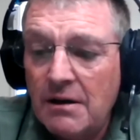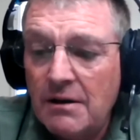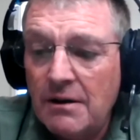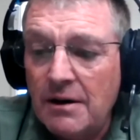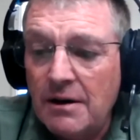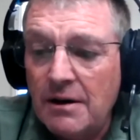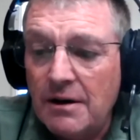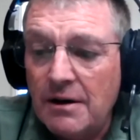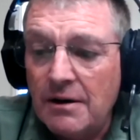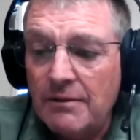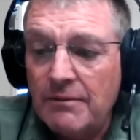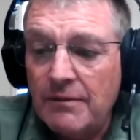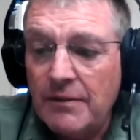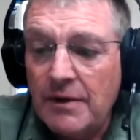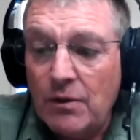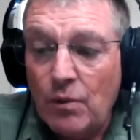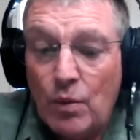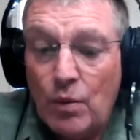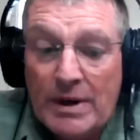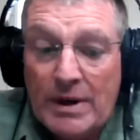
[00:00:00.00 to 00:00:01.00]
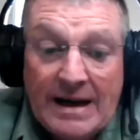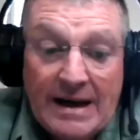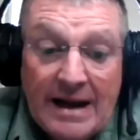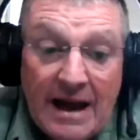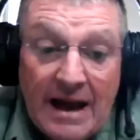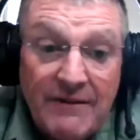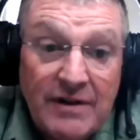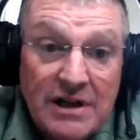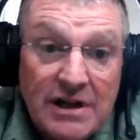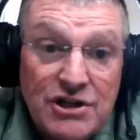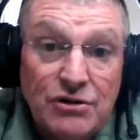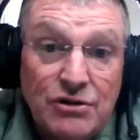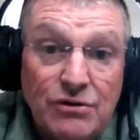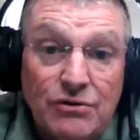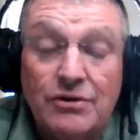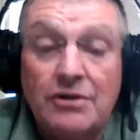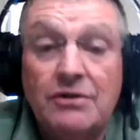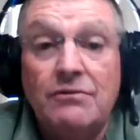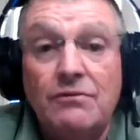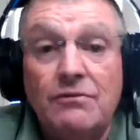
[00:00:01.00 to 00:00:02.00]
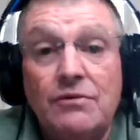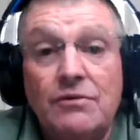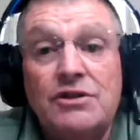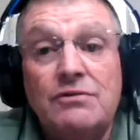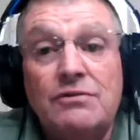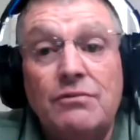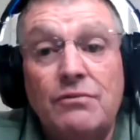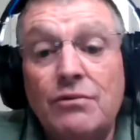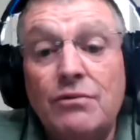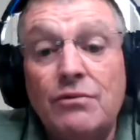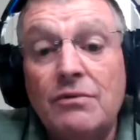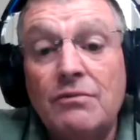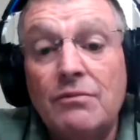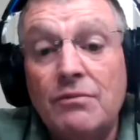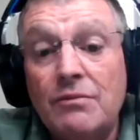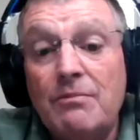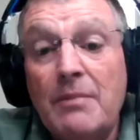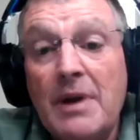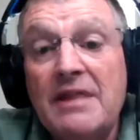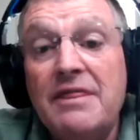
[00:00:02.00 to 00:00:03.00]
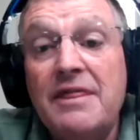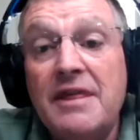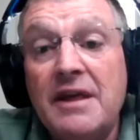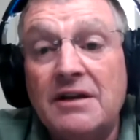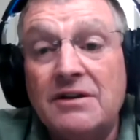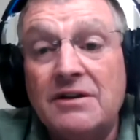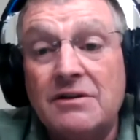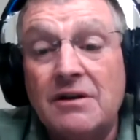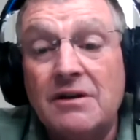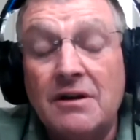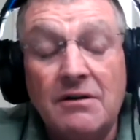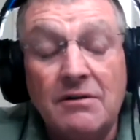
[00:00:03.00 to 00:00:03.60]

And we didn't have any children, which would made things